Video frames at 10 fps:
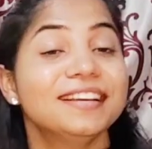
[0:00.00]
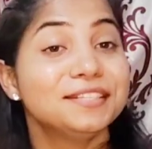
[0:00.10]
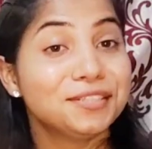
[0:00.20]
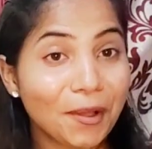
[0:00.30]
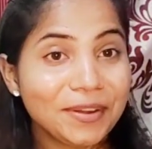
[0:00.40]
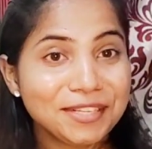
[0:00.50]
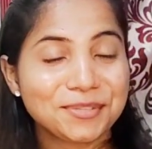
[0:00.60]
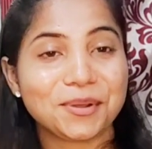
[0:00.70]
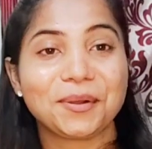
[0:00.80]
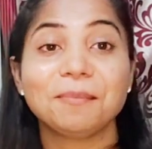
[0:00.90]
Now let's
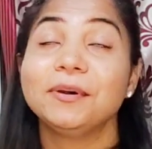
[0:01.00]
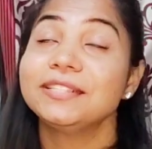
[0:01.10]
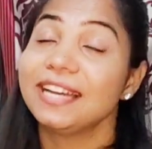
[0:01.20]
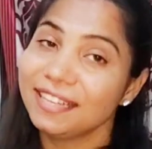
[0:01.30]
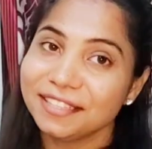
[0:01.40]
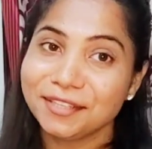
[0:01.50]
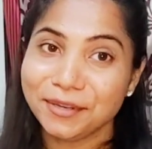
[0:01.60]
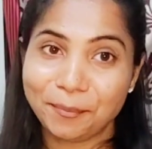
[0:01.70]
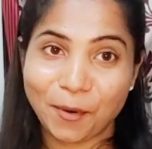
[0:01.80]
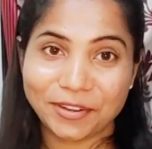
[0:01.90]
talk about another
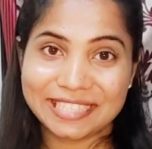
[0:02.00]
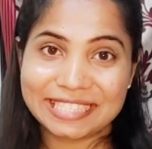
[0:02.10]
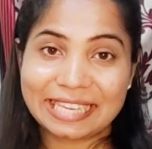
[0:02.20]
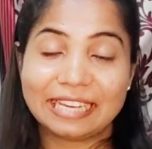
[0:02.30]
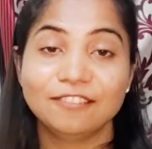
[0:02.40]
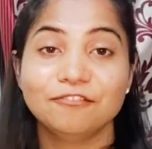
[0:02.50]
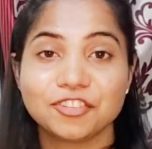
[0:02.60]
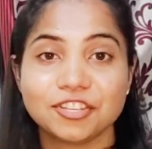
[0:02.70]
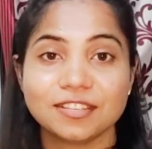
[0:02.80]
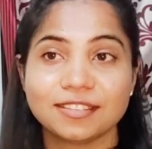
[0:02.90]
important skill,
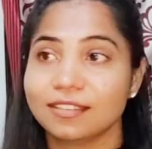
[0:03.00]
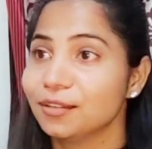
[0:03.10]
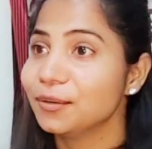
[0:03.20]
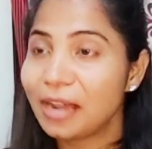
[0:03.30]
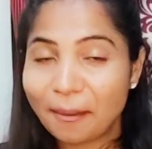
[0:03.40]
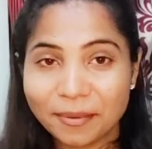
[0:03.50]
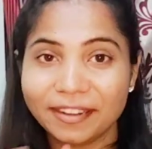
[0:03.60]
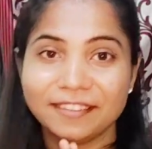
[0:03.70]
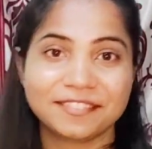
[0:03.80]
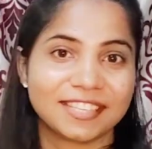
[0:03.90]
which is
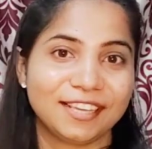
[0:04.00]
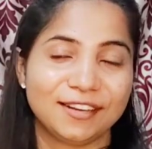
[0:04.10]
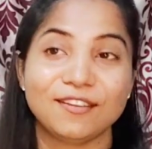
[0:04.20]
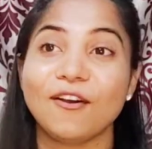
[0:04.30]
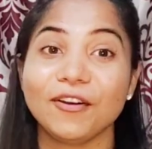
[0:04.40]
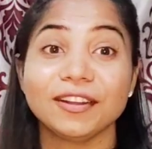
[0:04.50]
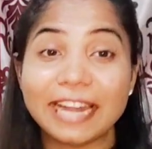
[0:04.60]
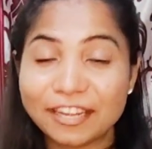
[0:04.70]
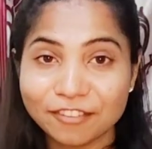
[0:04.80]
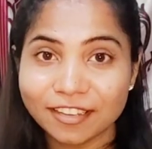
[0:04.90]
collaborative skill or
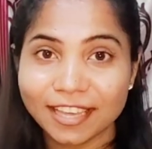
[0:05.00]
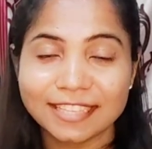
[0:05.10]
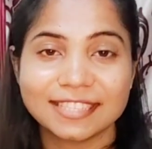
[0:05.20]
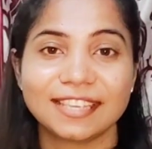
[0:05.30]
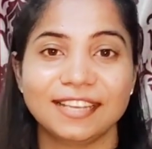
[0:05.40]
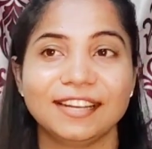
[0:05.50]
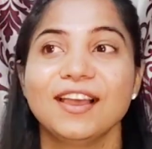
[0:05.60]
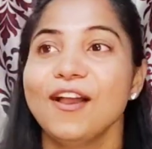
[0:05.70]
networking skill,